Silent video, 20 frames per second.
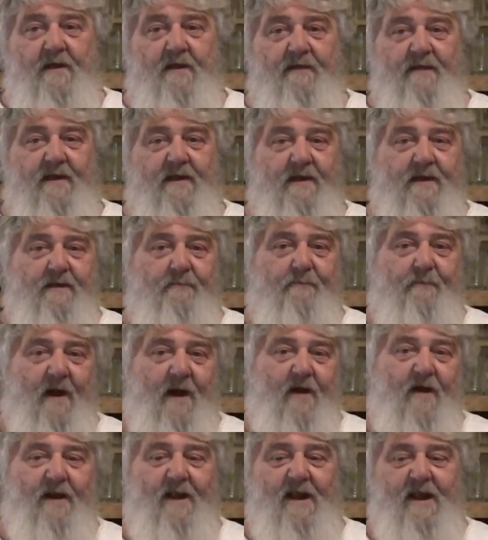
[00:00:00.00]

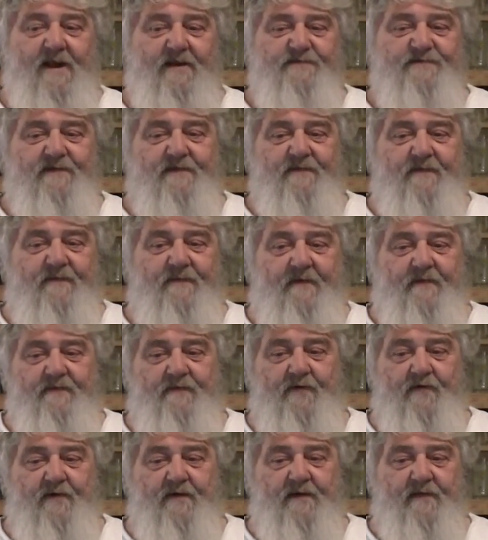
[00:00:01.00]
barrel aging that they're
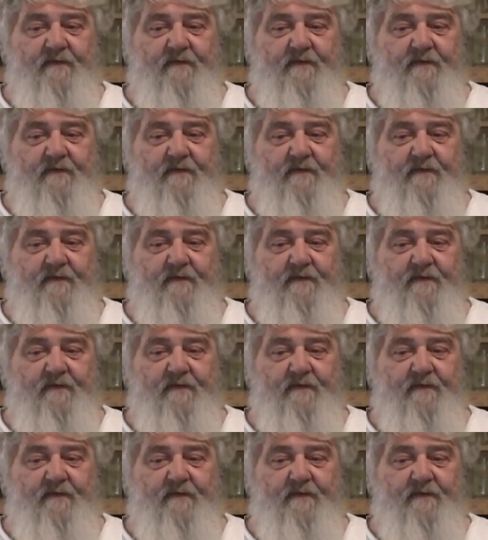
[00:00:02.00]
doing